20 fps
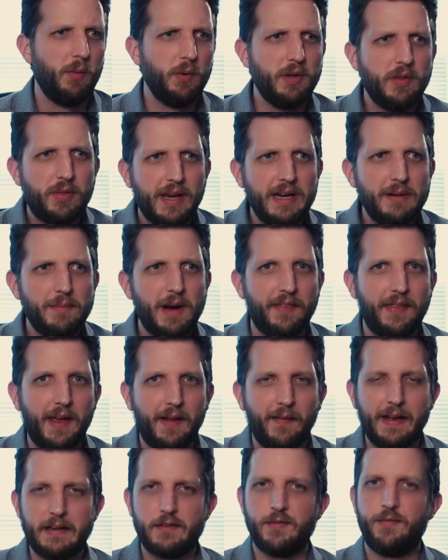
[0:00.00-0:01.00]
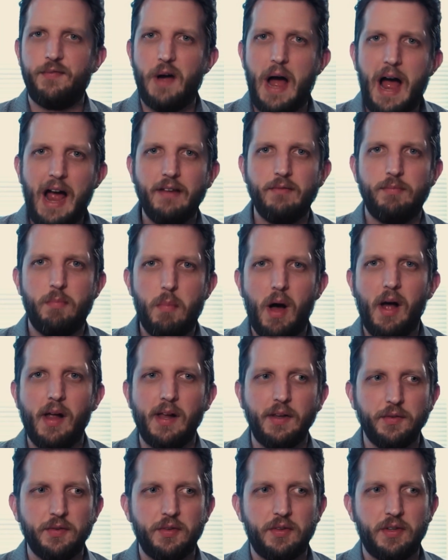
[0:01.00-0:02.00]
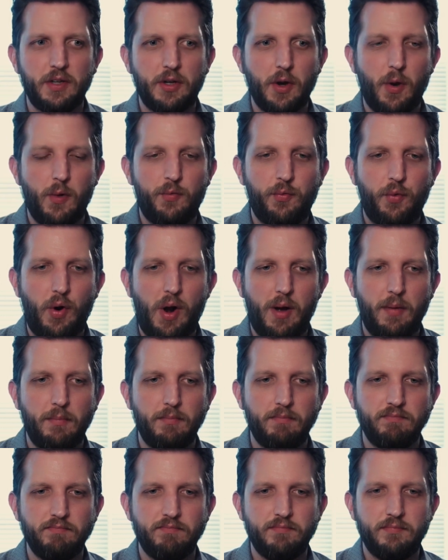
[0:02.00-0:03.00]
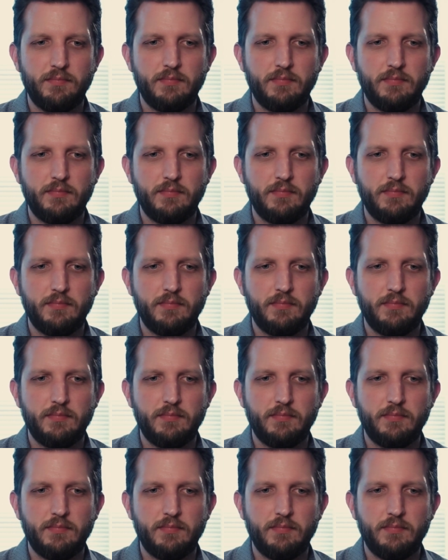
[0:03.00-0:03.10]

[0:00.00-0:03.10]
And when you think about that, like 5 months to go from,